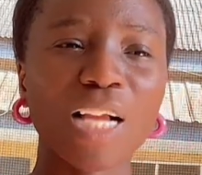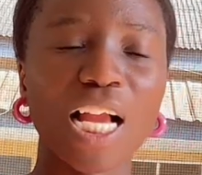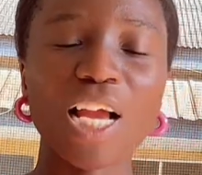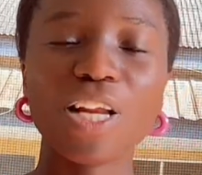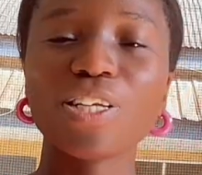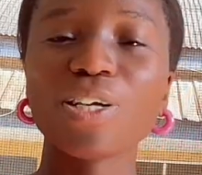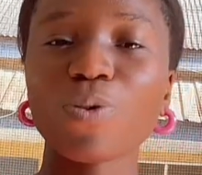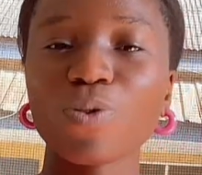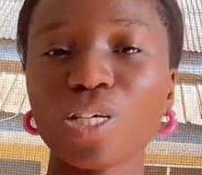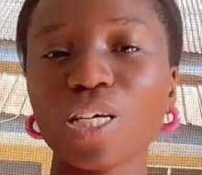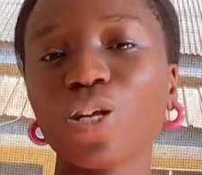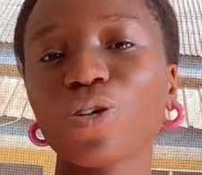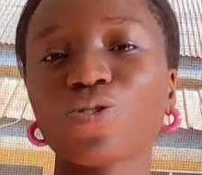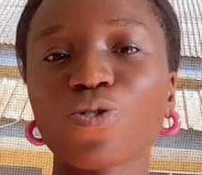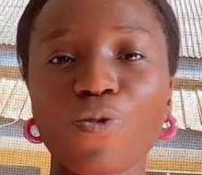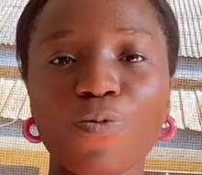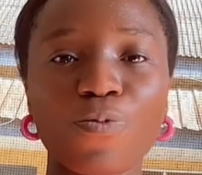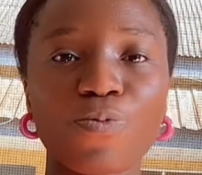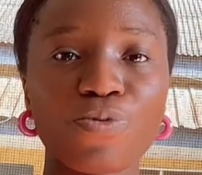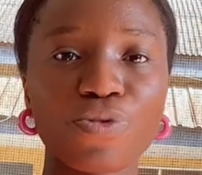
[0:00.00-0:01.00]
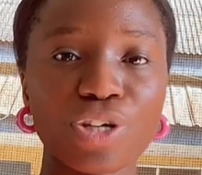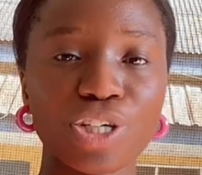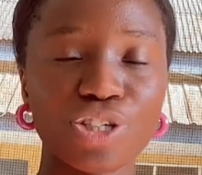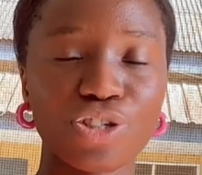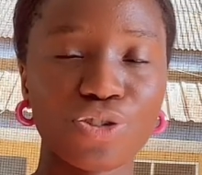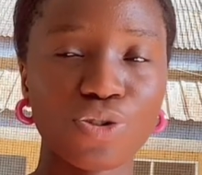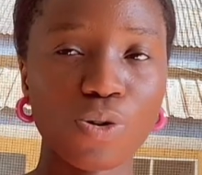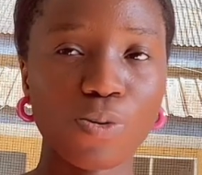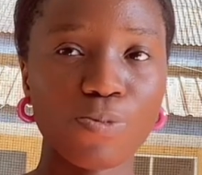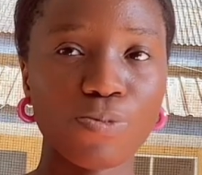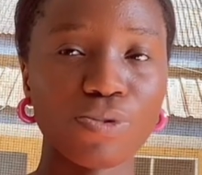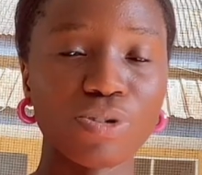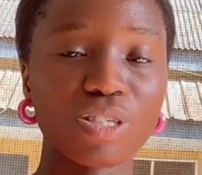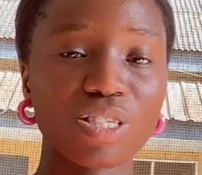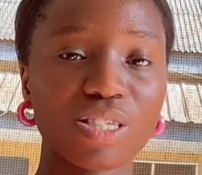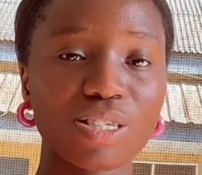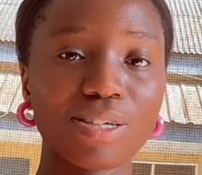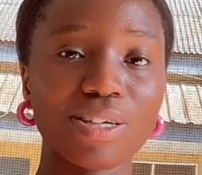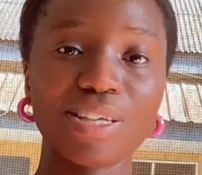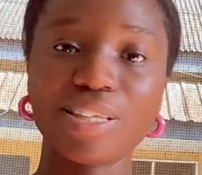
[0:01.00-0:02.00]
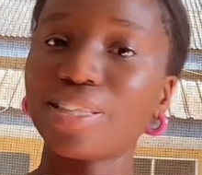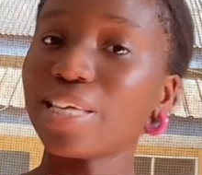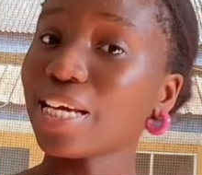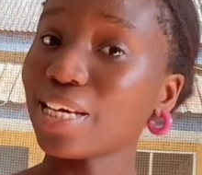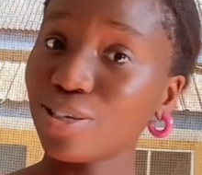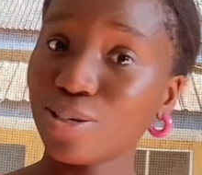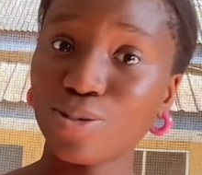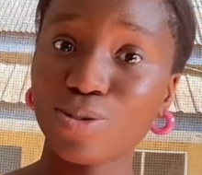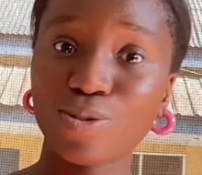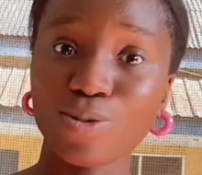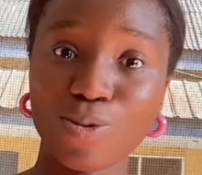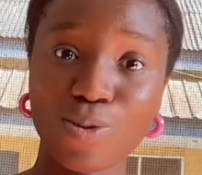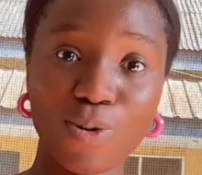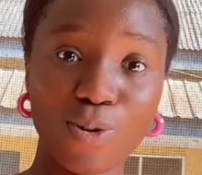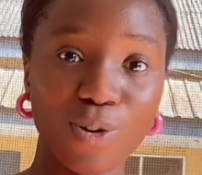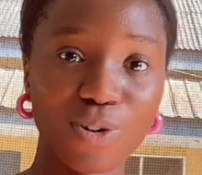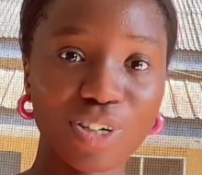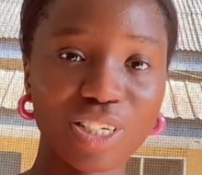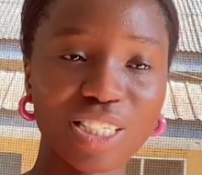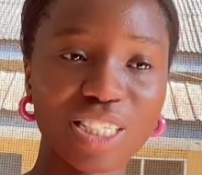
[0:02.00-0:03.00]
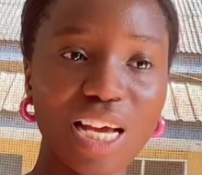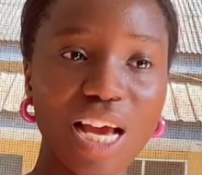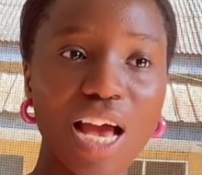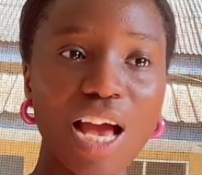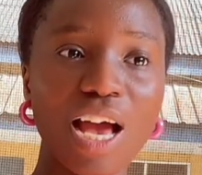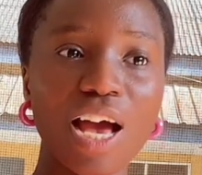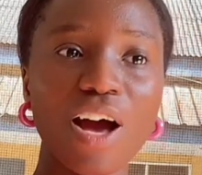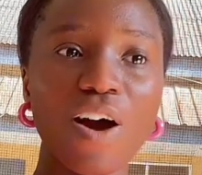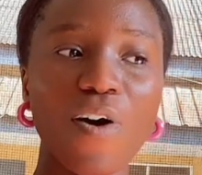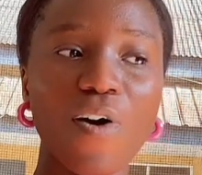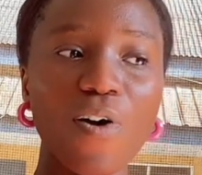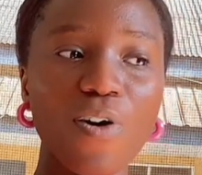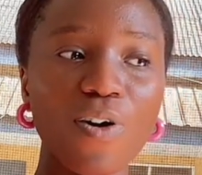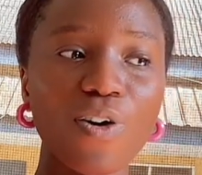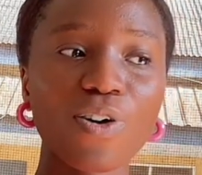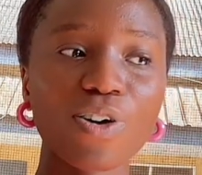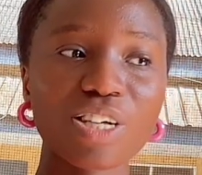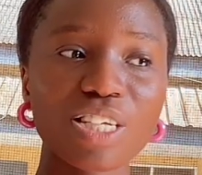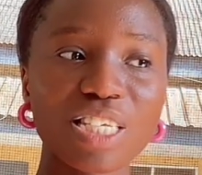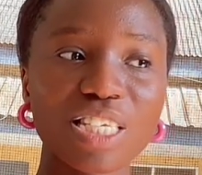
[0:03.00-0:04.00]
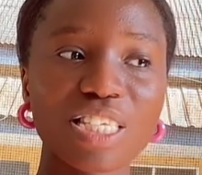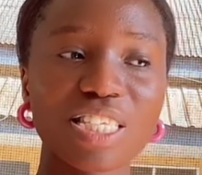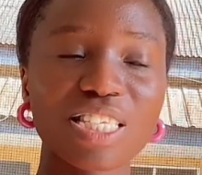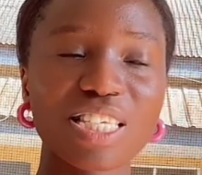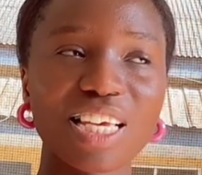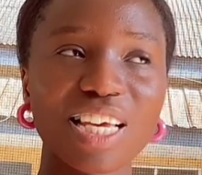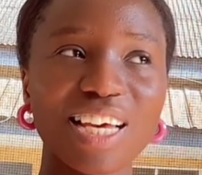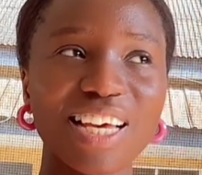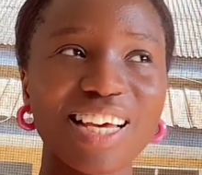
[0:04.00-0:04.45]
and there was a lot of pressure. But thanks to God, August,